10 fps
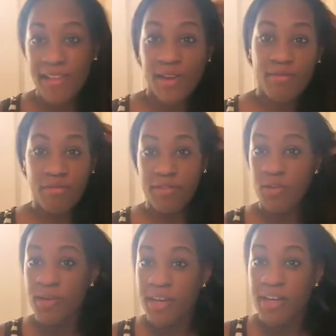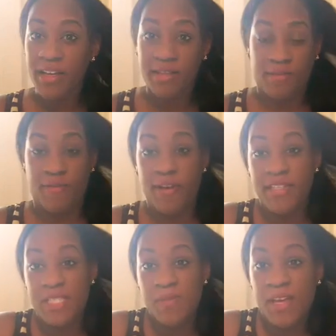I love reviewing it. It's
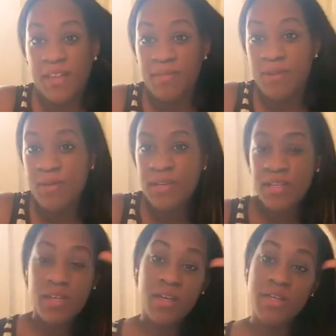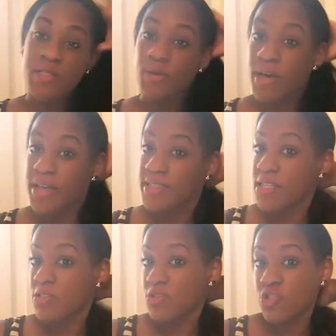fun to me at the moment. So guys,
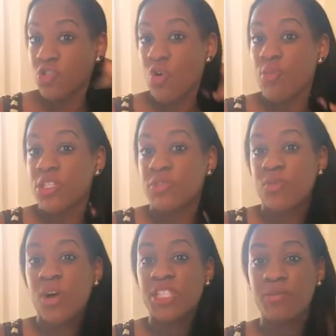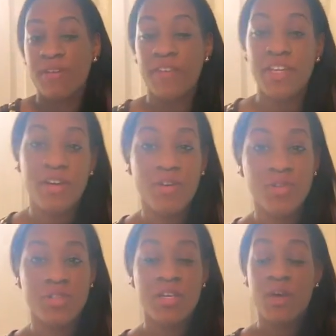thank you so much for watching my
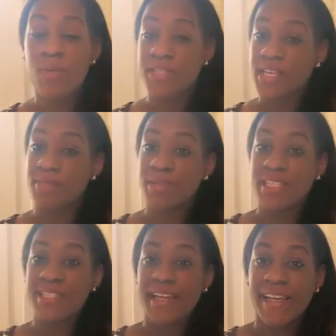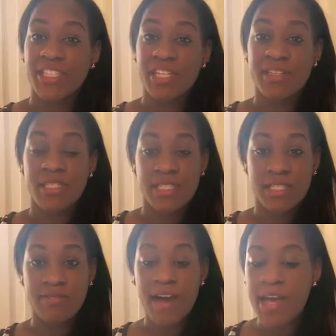videos. Once again, please like, share, and
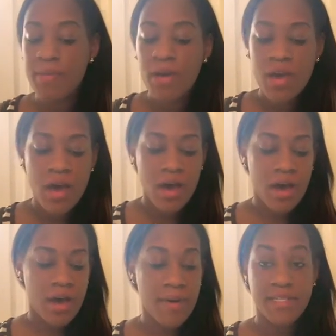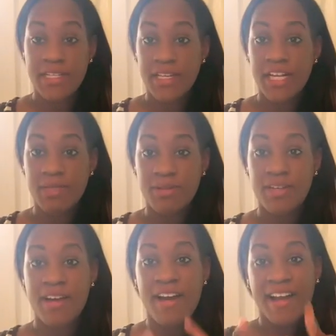subscribe. I see you in the next one.
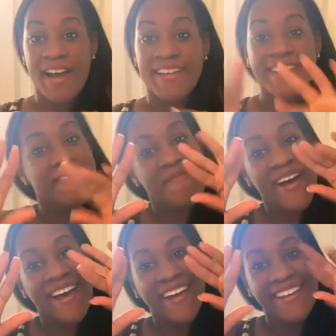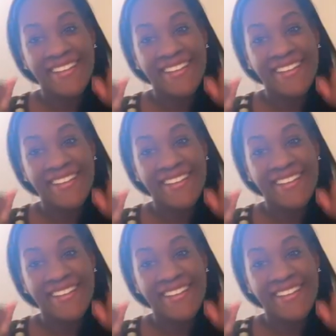All right, guys. Bye.